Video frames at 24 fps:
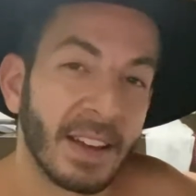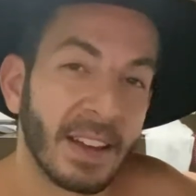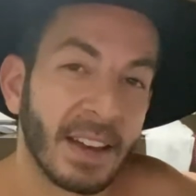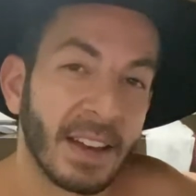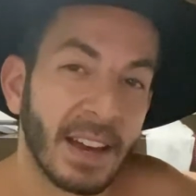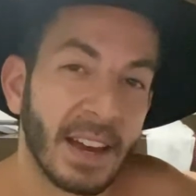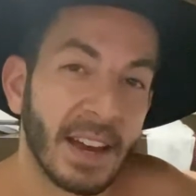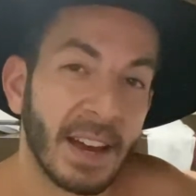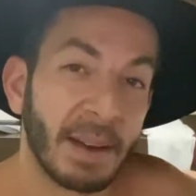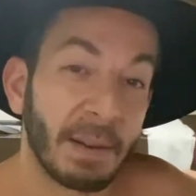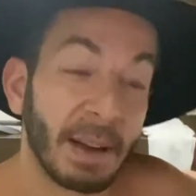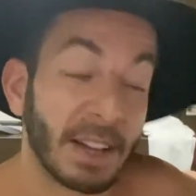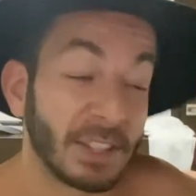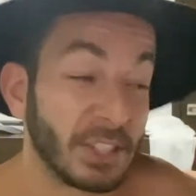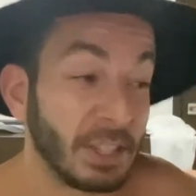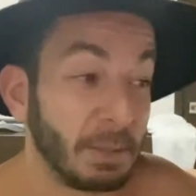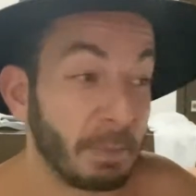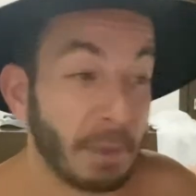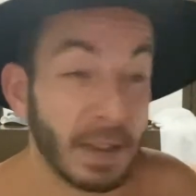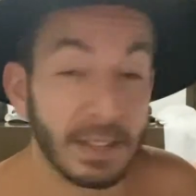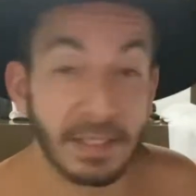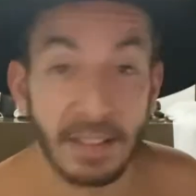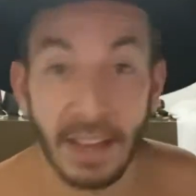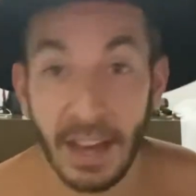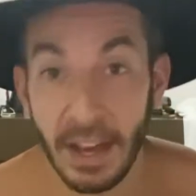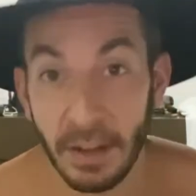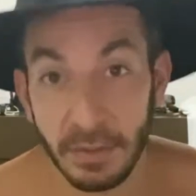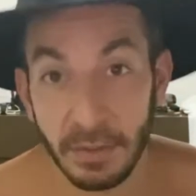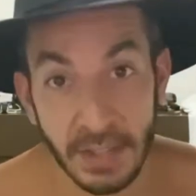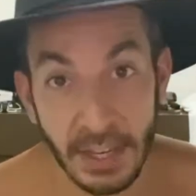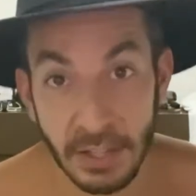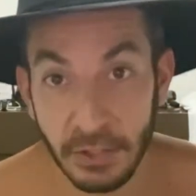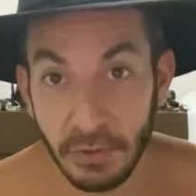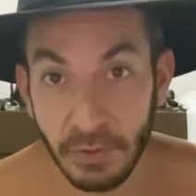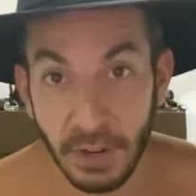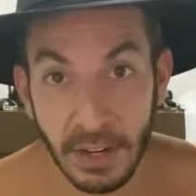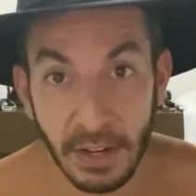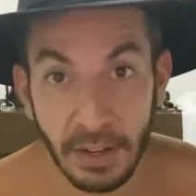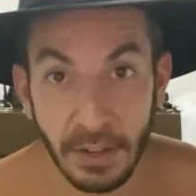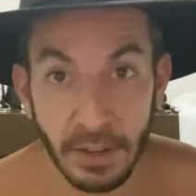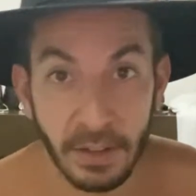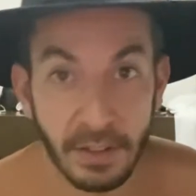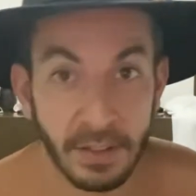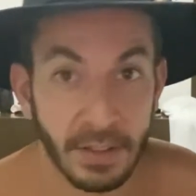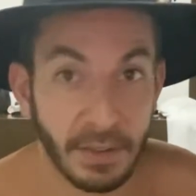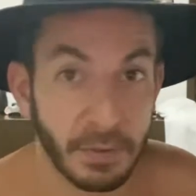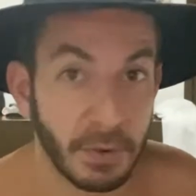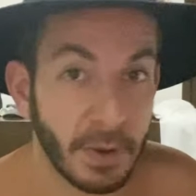uh, actually, mezcal tastes really
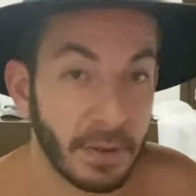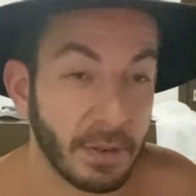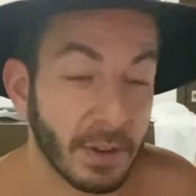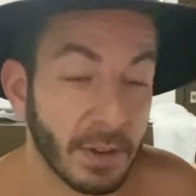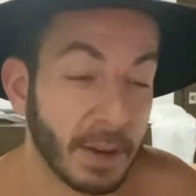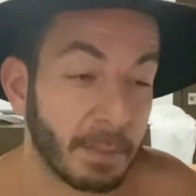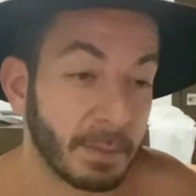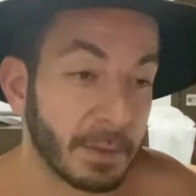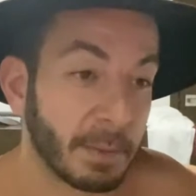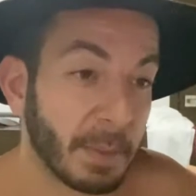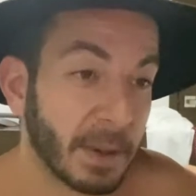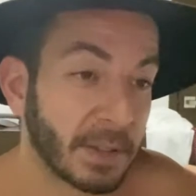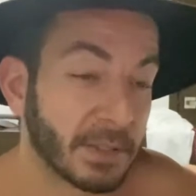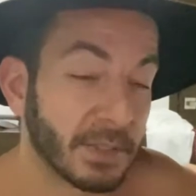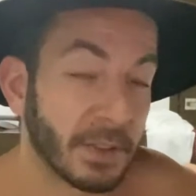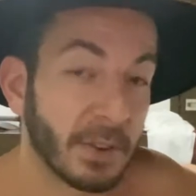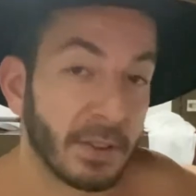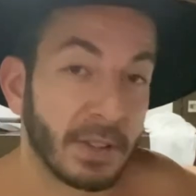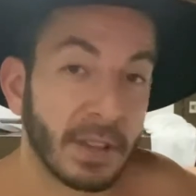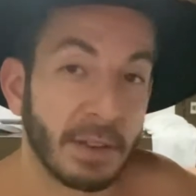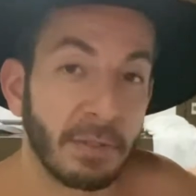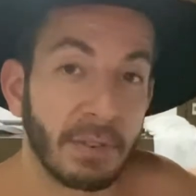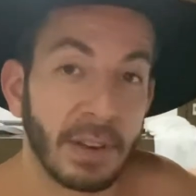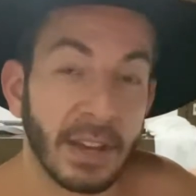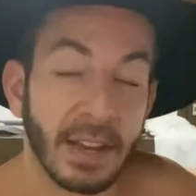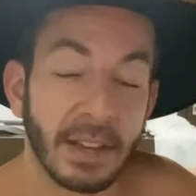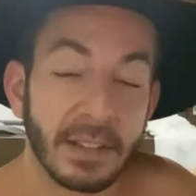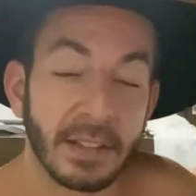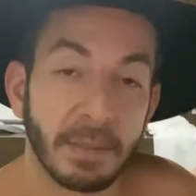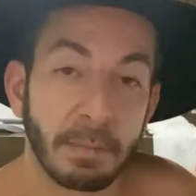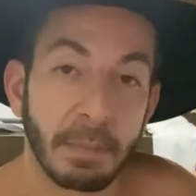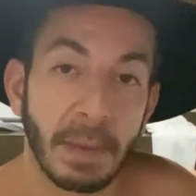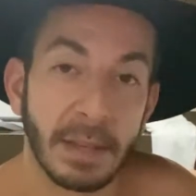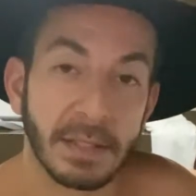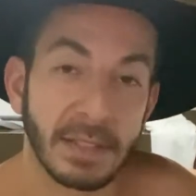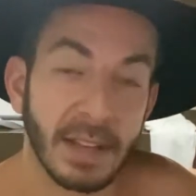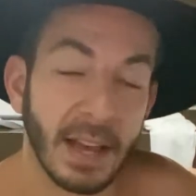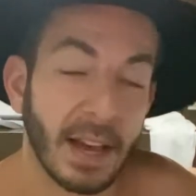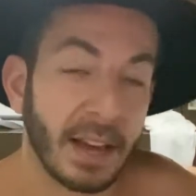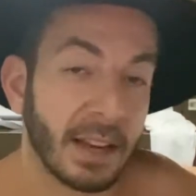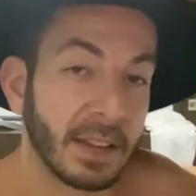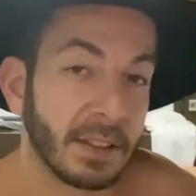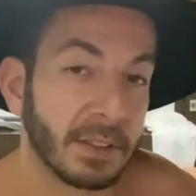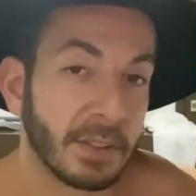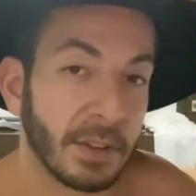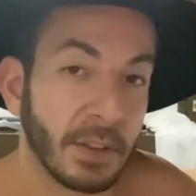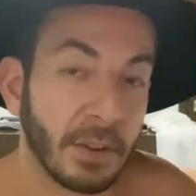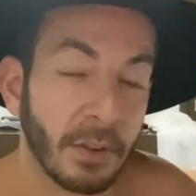good. If you ever come to Mexico, definitely get some mezcal
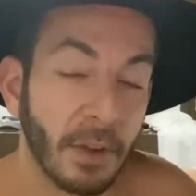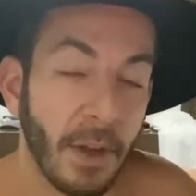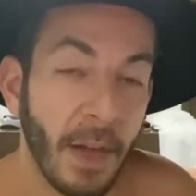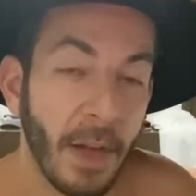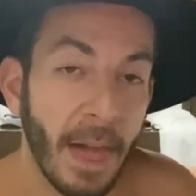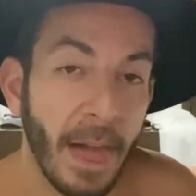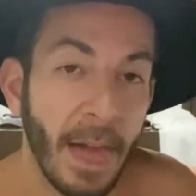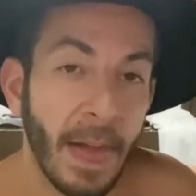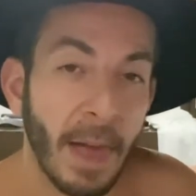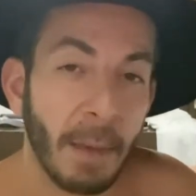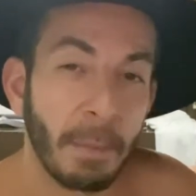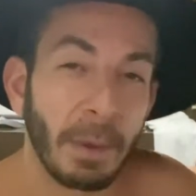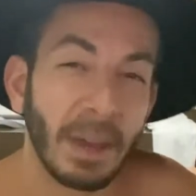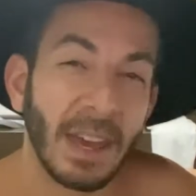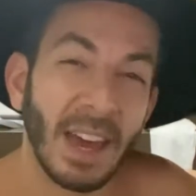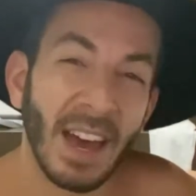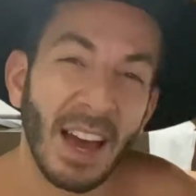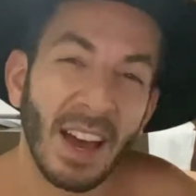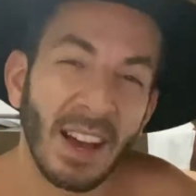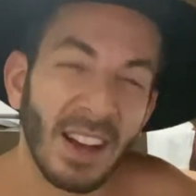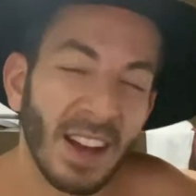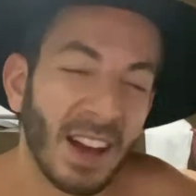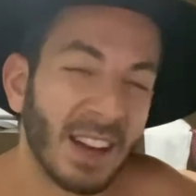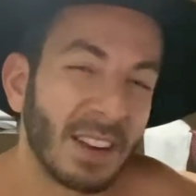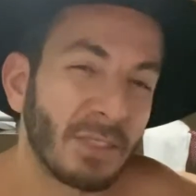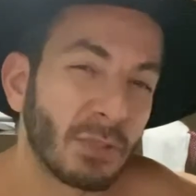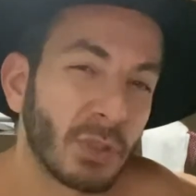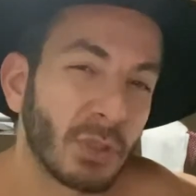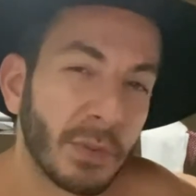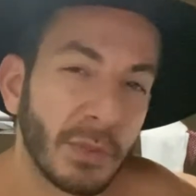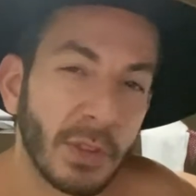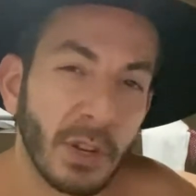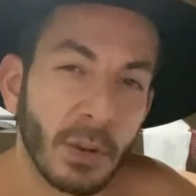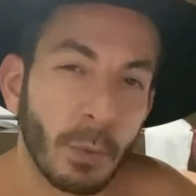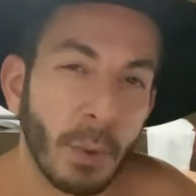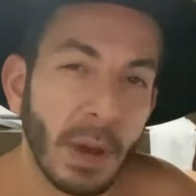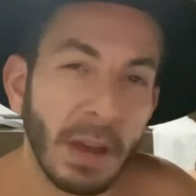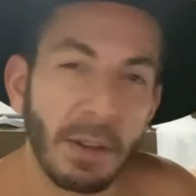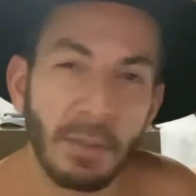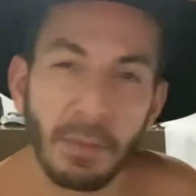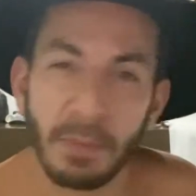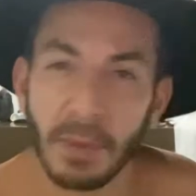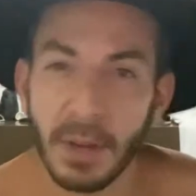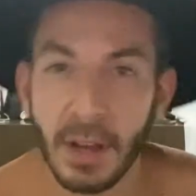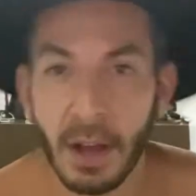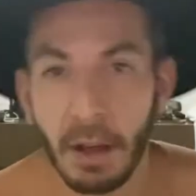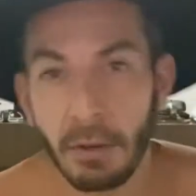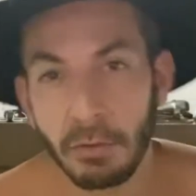into you. But yeah, I kind of drifted away from
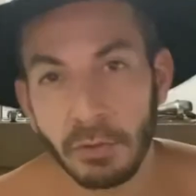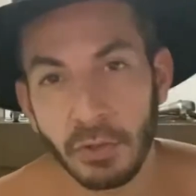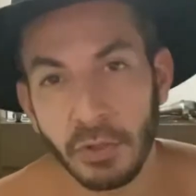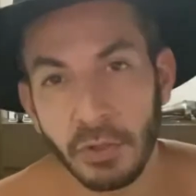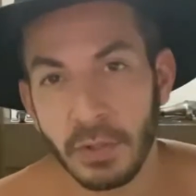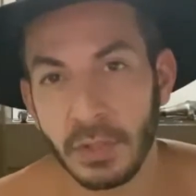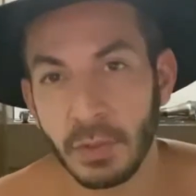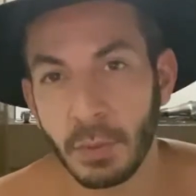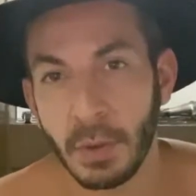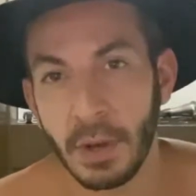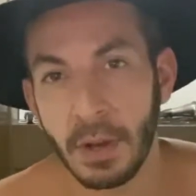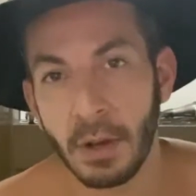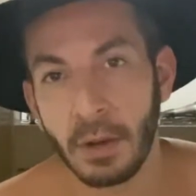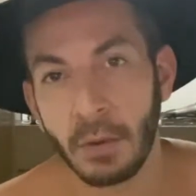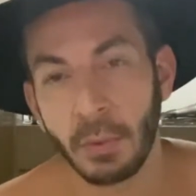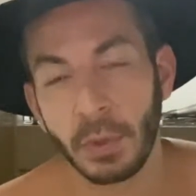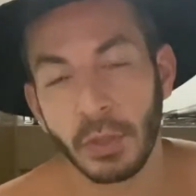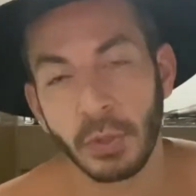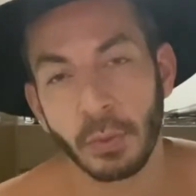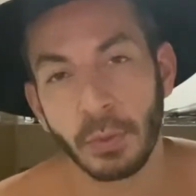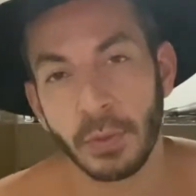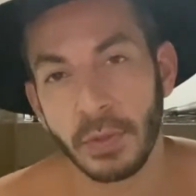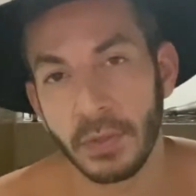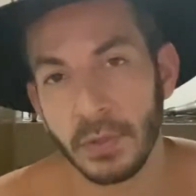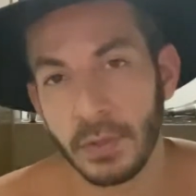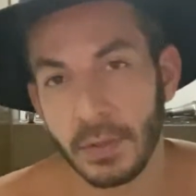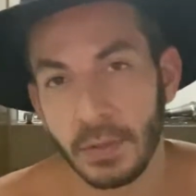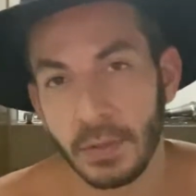the culture as well, which was